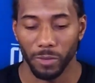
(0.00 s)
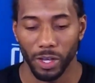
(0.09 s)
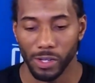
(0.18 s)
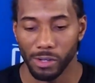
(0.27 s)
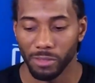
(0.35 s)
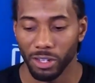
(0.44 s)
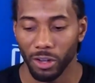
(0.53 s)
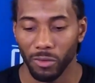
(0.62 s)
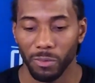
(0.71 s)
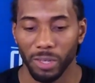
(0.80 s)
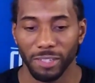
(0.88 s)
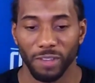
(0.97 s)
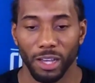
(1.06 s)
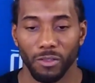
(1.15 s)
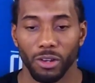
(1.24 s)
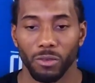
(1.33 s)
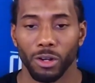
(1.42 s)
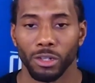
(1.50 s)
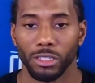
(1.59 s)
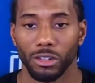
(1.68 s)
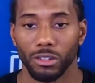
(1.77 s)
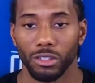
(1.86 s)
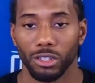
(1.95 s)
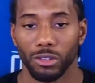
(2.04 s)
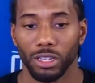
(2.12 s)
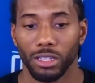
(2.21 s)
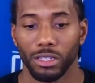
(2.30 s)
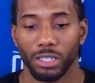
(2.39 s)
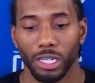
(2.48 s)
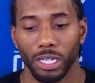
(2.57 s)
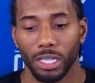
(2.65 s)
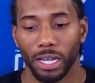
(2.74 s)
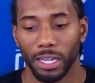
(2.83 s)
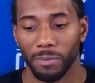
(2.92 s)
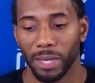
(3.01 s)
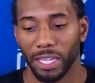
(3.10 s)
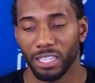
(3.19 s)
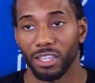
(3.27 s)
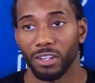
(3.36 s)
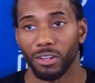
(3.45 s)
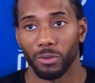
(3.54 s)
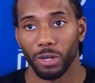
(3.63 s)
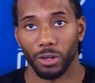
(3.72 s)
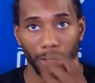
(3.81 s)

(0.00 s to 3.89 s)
Um, you know, if he missed five in a row, he's gonna shoot it like he made 10 in a row.